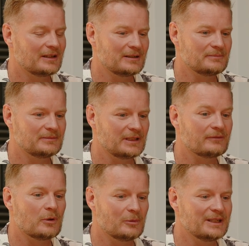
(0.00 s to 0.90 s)

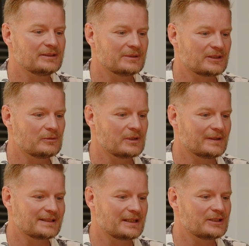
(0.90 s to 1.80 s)
Love what we do as an
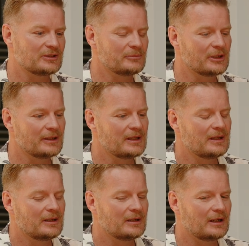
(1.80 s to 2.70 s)
organisation, but
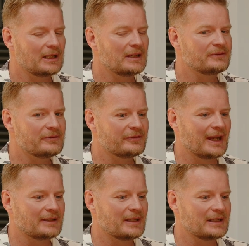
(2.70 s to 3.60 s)
I love the
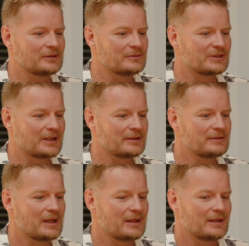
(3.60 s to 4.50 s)
fact that it
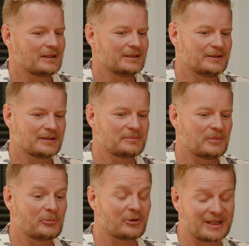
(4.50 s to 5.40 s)
also, you know,
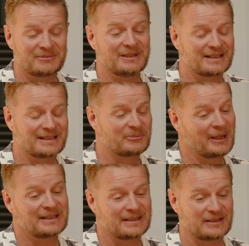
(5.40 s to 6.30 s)
brings me into
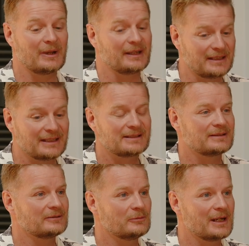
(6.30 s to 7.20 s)
spaces like
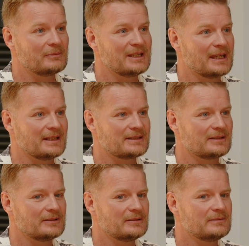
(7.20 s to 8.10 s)
this where we get
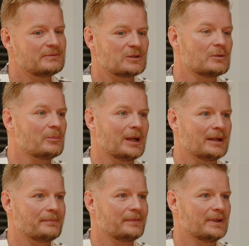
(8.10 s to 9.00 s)
to talk
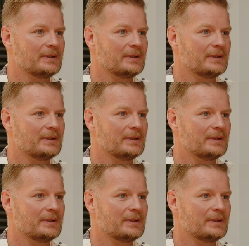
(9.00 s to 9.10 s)
about